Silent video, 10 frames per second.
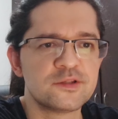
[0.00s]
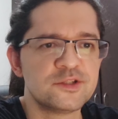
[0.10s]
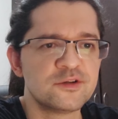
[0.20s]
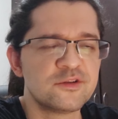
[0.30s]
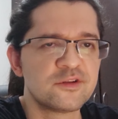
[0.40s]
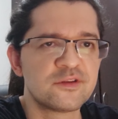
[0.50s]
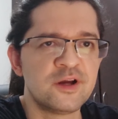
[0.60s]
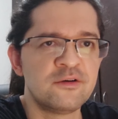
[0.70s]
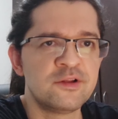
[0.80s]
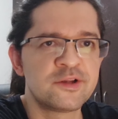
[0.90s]
Just
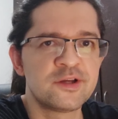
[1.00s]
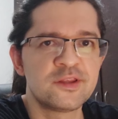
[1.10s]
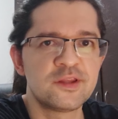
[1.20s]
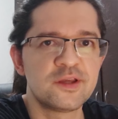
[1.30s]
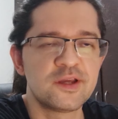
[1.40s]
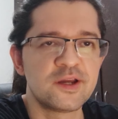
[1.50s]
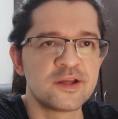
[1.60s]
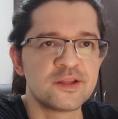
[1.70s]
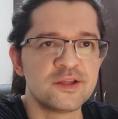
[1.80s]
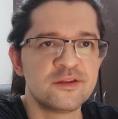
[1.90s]
download it
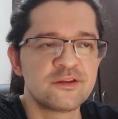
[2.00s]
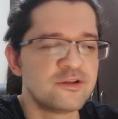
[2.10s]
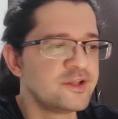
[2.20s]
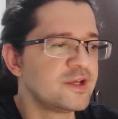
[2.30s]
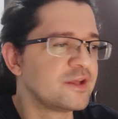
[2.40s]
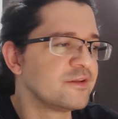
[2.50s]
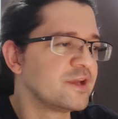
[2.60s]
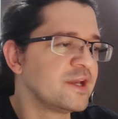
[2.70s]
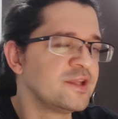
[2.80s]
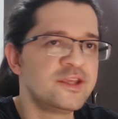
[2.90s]
and install it as
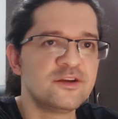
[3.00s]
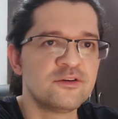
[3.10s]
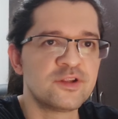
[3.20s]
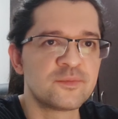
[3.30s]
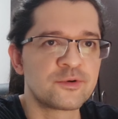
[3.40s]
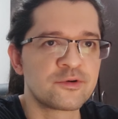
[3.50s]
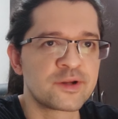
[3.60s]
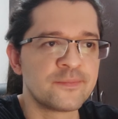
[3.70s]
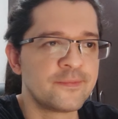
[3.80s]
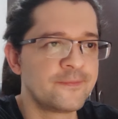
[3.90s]
any other program.